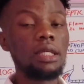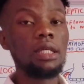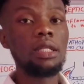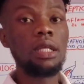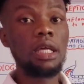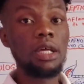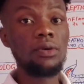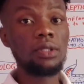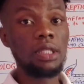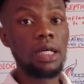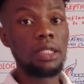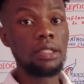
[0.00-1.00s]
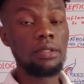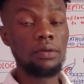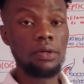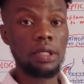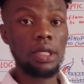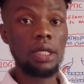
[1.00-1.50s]
in elderly,
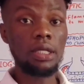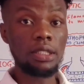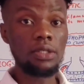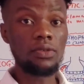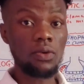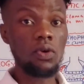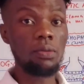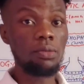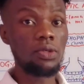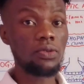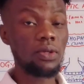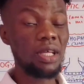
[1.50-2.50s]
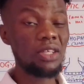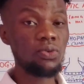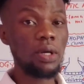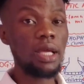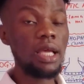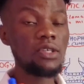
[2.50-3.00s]
okay, it is common. So that's
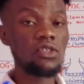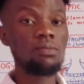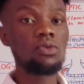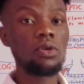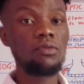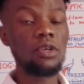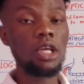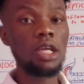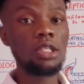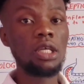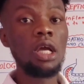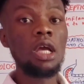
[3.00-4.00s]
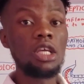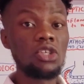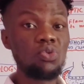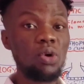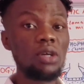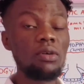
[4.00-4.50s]
why extremes of age
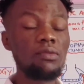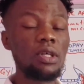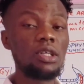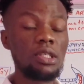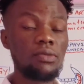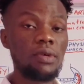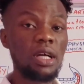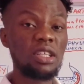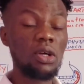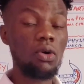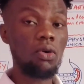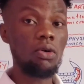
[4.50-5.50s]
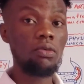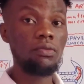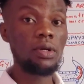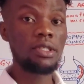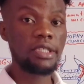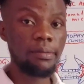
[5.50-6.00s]
is one of the risk factor
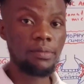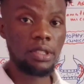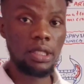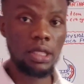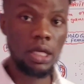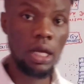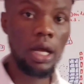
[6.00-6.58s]
of septic